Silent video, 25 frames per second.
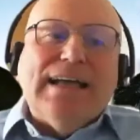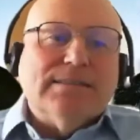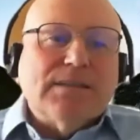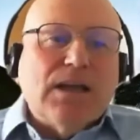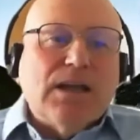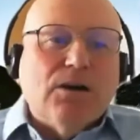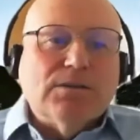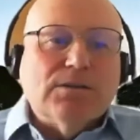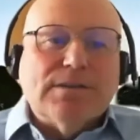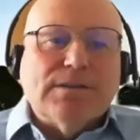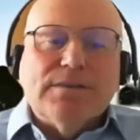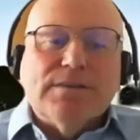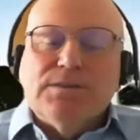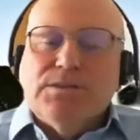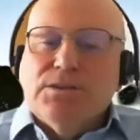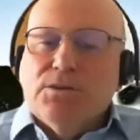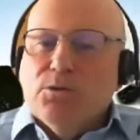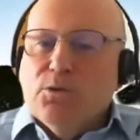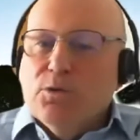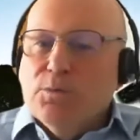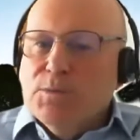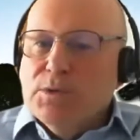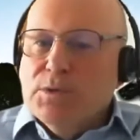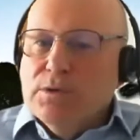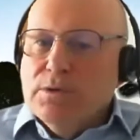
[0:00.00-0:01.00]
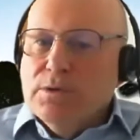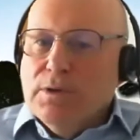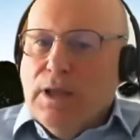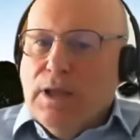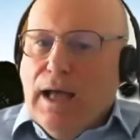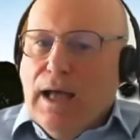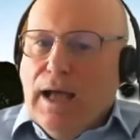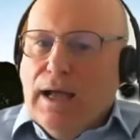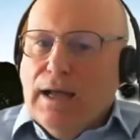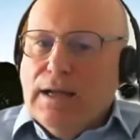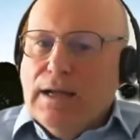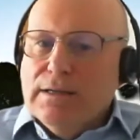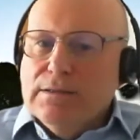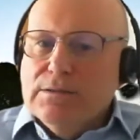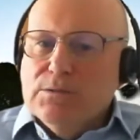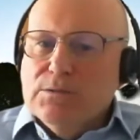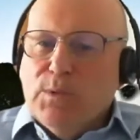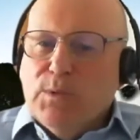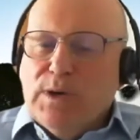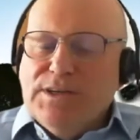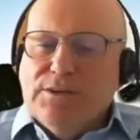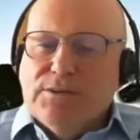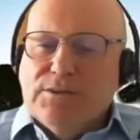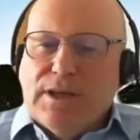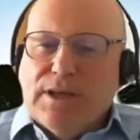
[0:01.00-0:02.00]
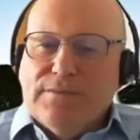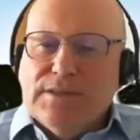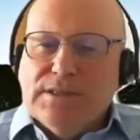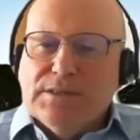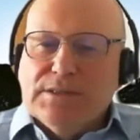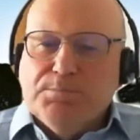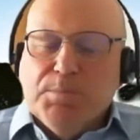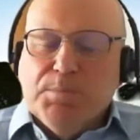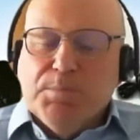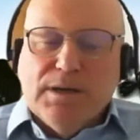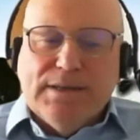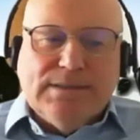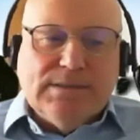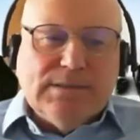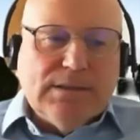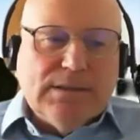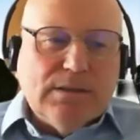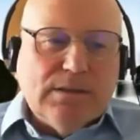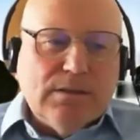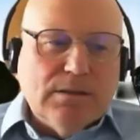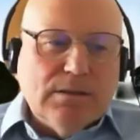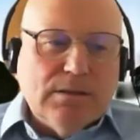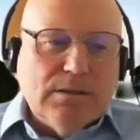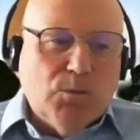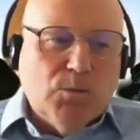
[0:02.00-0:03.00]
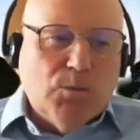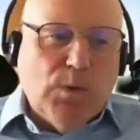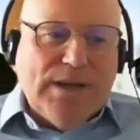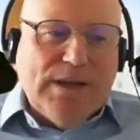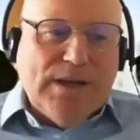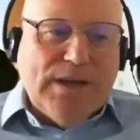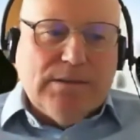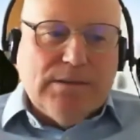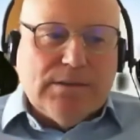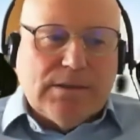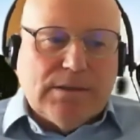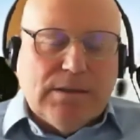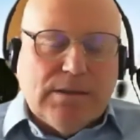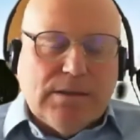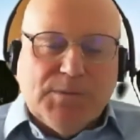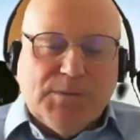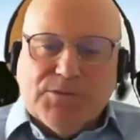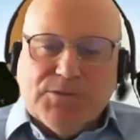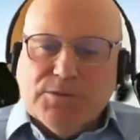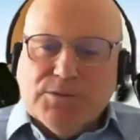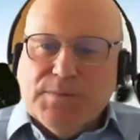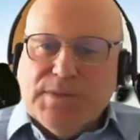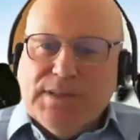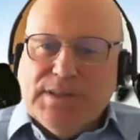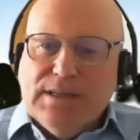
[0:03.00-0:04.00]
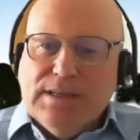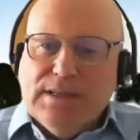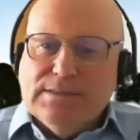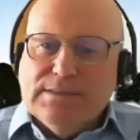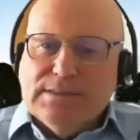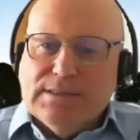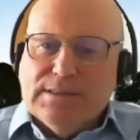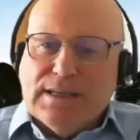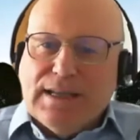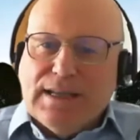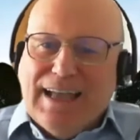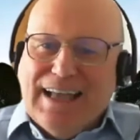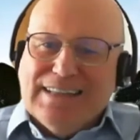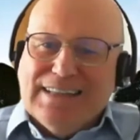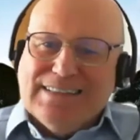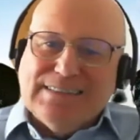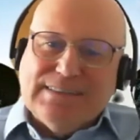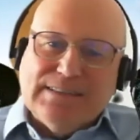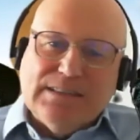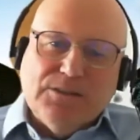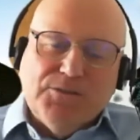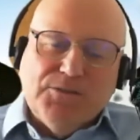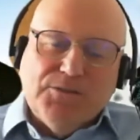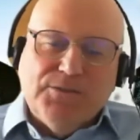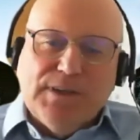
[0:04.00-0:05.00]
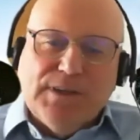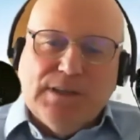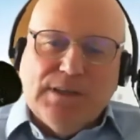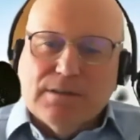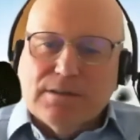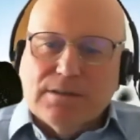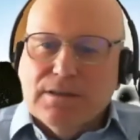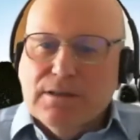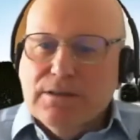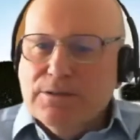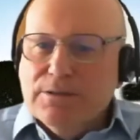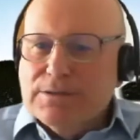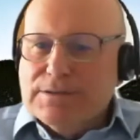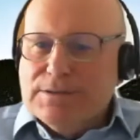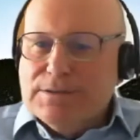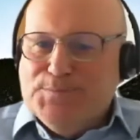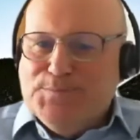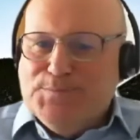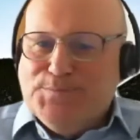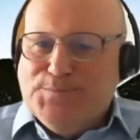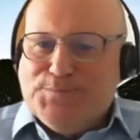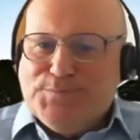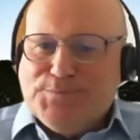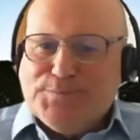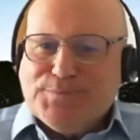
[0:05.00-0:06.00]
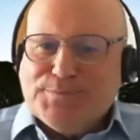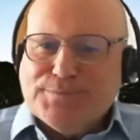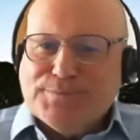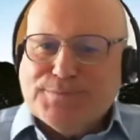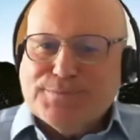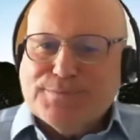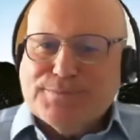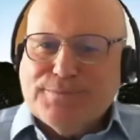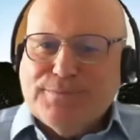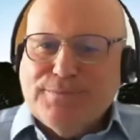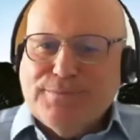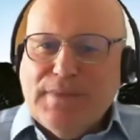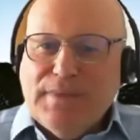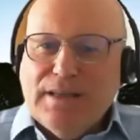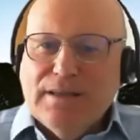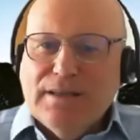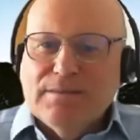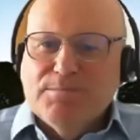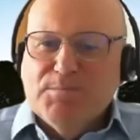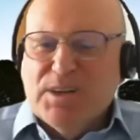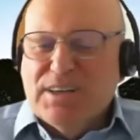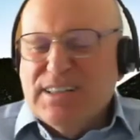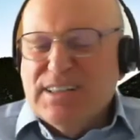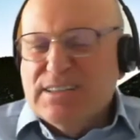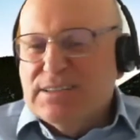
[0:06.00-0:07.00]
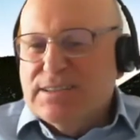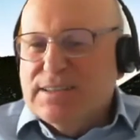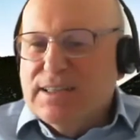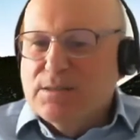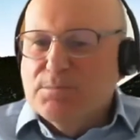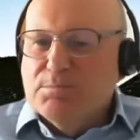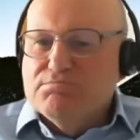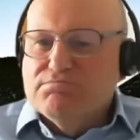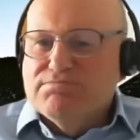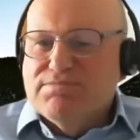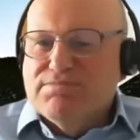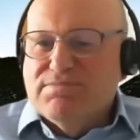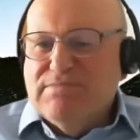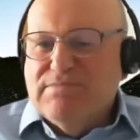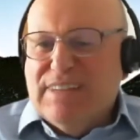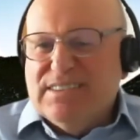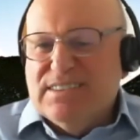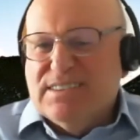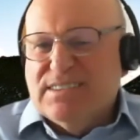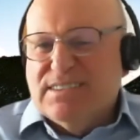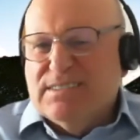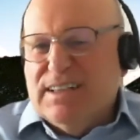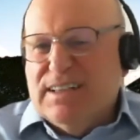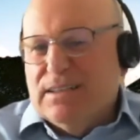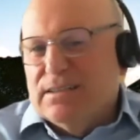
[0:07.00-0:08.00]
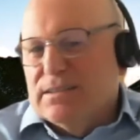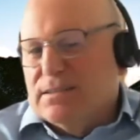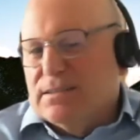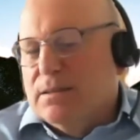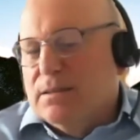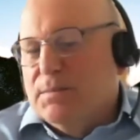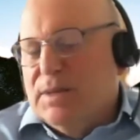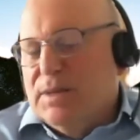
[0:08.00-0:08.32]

colder than normal, and when you get this biting wind coming from the east, it can still feel cold. Excellent. But it's still, uh, it's still double.